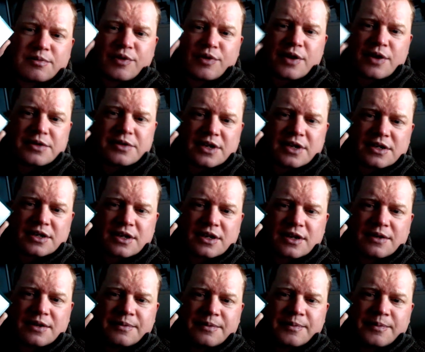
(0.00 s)

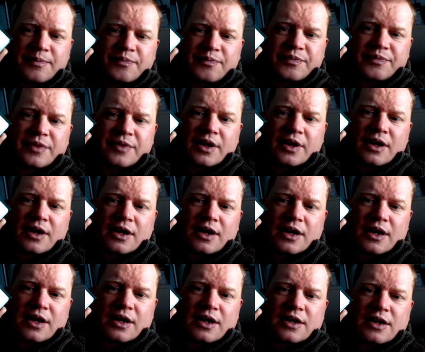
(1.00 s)
processor
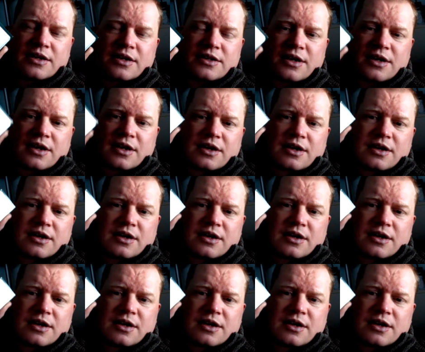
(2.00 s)
is